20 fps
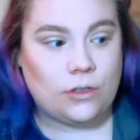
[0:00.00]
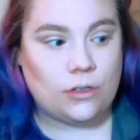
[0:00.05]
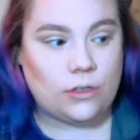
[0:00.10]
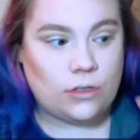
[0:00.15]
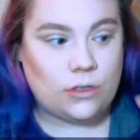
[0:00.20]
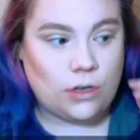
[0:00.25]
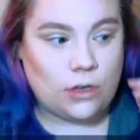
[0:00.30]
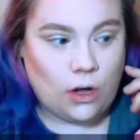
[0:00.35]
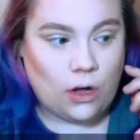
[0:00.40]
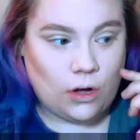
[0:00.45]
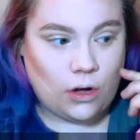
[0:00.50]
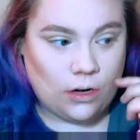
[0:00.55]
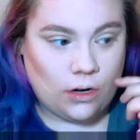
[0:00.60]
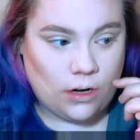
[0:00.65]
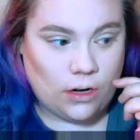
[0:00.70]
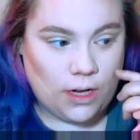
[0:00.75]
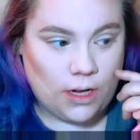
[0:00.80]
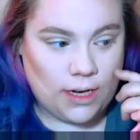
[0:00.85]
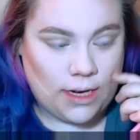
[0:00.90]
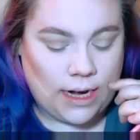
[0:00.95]

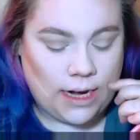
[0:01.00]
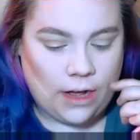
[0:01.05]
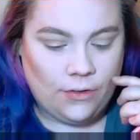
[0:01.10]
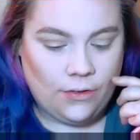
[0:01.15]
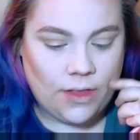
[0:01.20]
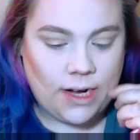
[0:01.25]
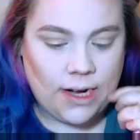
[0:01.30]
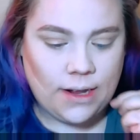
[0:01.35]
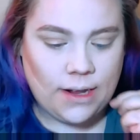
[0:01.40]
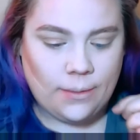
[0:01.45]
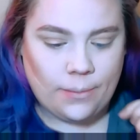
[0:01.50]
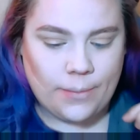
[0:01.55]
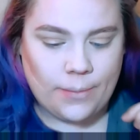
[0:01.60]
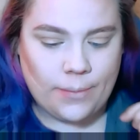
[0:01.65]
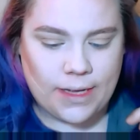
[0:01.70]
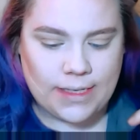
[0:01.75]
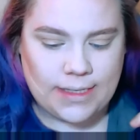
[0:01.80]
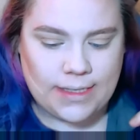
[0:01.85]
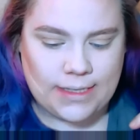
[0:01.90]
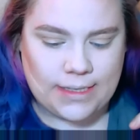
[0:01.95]
So now that I'm
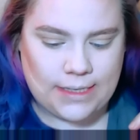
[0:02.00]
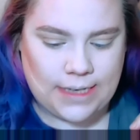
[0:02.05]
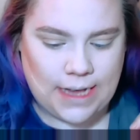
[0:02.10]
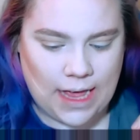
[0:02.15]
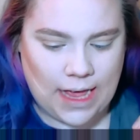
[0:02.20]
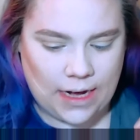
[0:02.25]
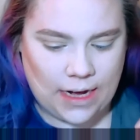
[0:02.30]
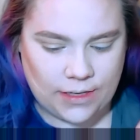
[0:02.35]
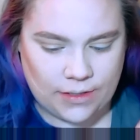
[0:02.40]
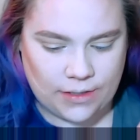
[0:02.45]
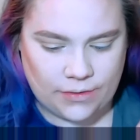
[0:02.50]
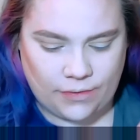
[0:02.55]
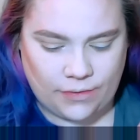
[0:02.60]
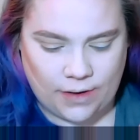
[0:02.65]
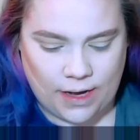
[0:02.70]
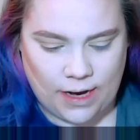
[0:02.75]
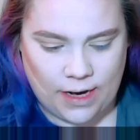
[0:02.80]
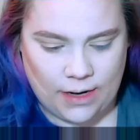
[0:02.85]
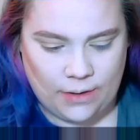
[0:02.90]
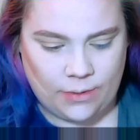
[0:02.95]

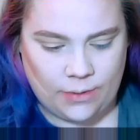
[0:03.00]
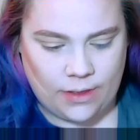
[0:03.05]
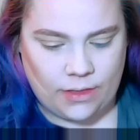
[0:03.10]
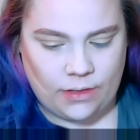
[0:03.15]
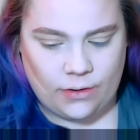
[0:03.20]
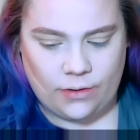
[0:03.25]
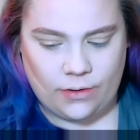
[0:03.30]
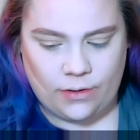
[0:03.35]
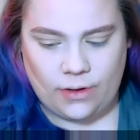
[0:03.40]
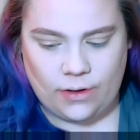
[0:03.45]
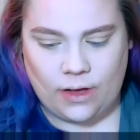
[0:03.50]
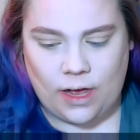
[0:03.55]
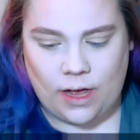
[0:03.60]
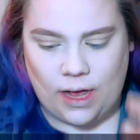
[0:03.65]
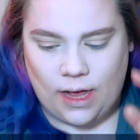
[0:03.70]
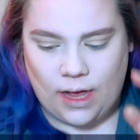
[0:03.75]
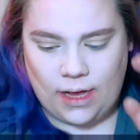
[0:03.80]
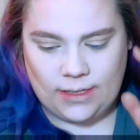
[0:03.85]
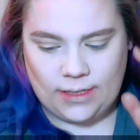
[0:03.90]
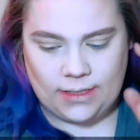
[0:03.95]
satisfied with the
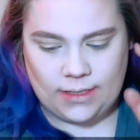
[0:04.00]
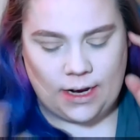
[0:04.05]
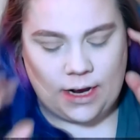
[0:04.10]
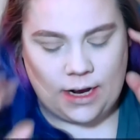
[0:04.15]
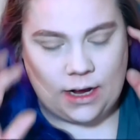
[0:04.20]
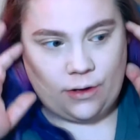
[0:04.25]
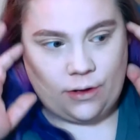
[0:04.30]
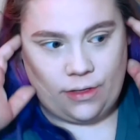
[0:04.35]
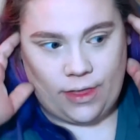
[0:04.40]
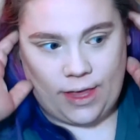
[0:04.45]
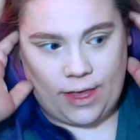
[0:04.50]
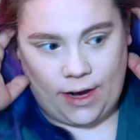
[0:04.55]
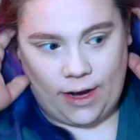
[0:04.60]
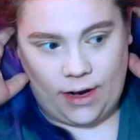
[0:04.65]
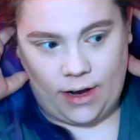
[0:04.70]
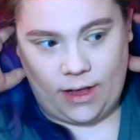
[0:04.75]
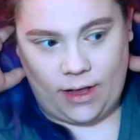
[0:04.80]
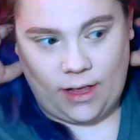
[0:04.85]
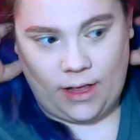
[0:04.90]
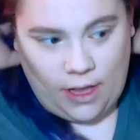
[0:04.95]
eyes and how
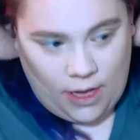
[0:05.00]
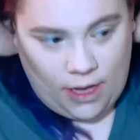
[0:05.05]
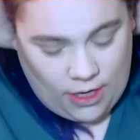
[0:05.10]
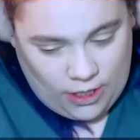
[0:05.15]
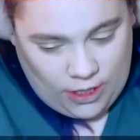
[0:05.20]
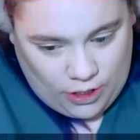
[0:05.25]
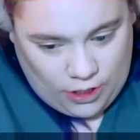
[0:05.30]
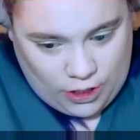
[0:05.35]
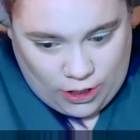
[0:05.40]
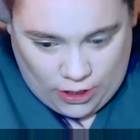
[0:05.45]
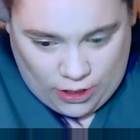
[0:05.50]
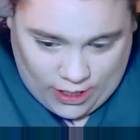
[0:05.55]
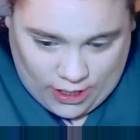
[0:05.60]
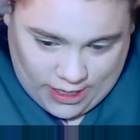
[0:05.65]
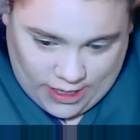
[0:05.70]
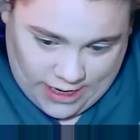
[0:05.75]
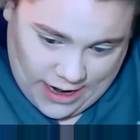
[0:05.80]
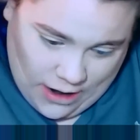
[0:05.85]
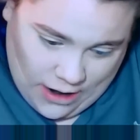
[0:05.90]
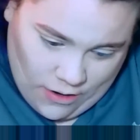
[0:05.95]
they're
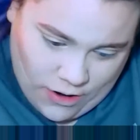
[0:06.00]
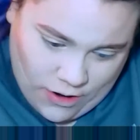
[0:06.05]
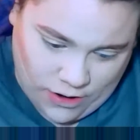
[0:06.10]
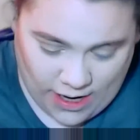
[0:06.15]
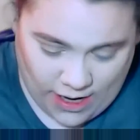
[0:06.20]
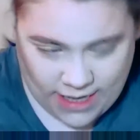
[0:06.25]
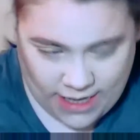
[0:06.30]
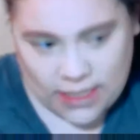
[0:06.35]
turning out, you